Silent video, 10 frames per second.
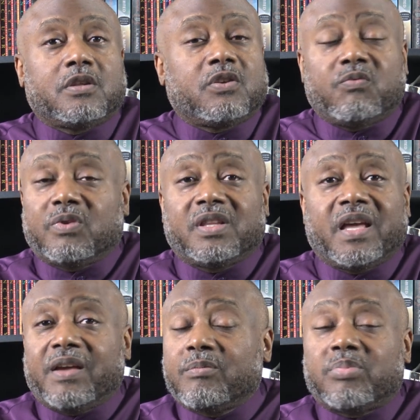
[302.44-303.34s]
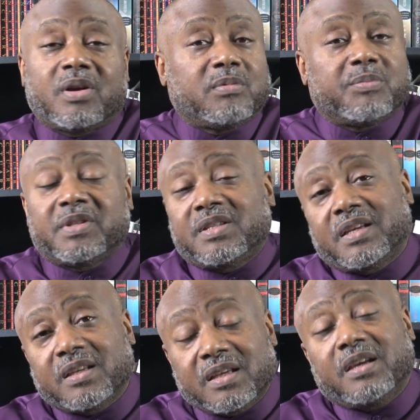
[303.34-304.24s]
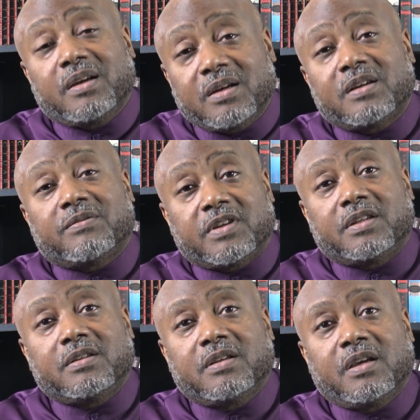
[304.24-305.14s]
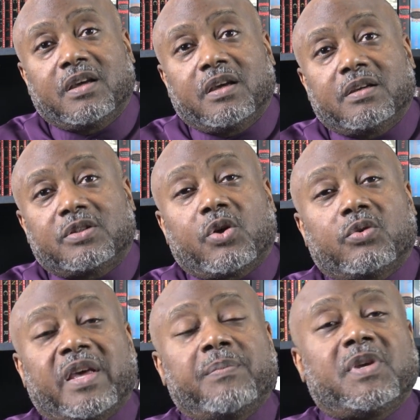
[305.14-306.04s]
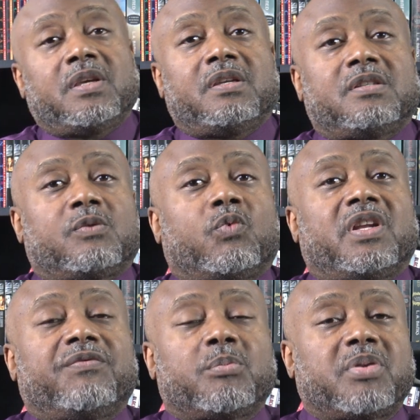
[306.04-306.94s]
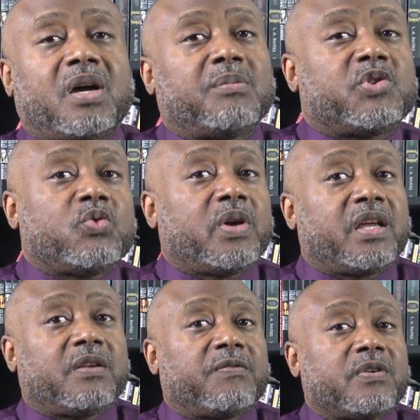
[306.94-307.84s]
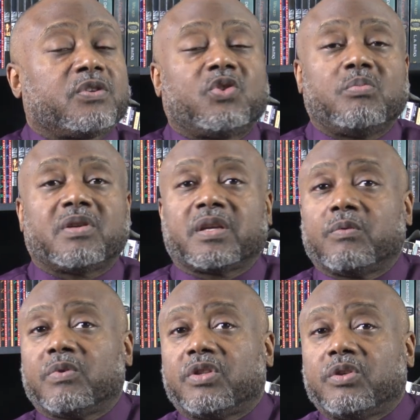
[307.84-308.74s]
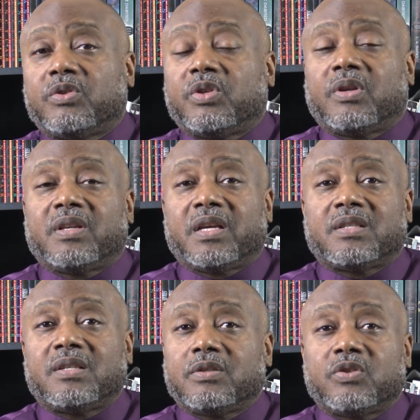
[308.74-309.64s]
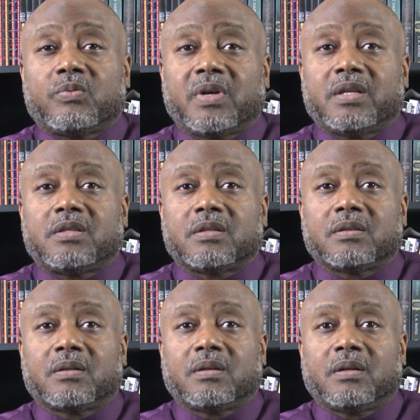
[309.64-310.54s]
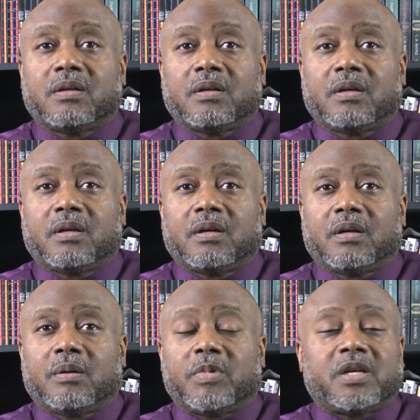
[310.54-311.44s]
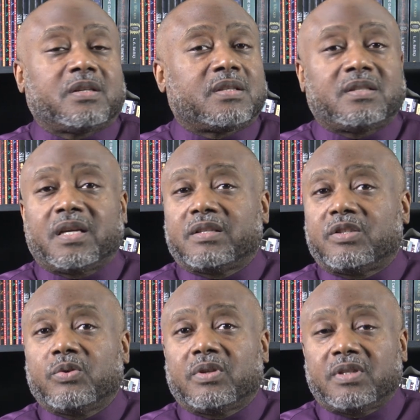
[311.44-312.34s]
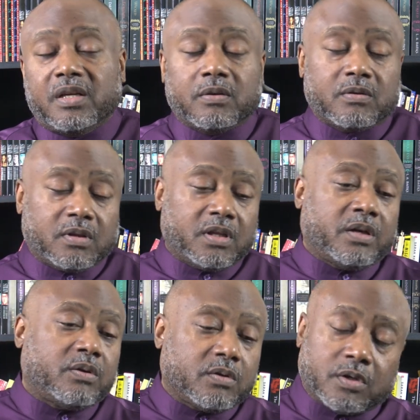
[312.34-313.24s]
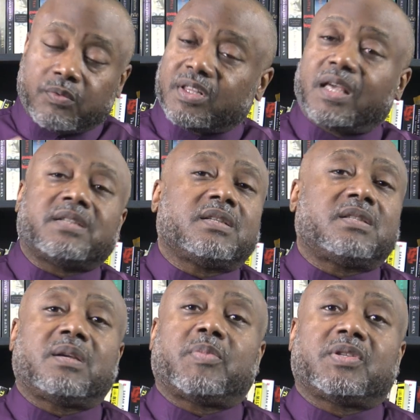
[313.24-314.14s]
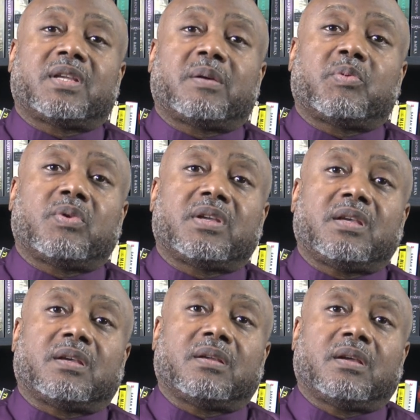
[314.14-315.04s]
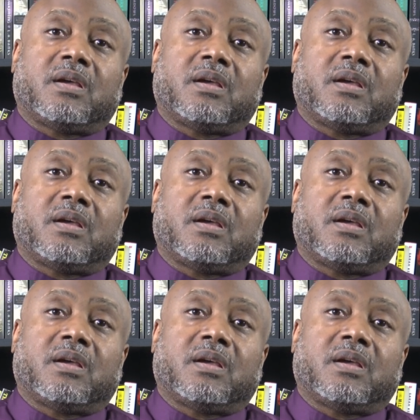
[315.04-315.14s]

you really haven't probably been taking care of it. So that means whatever problems you had at first, you bring in with you to the next situation. Because it takes two to tangle, the relationship example again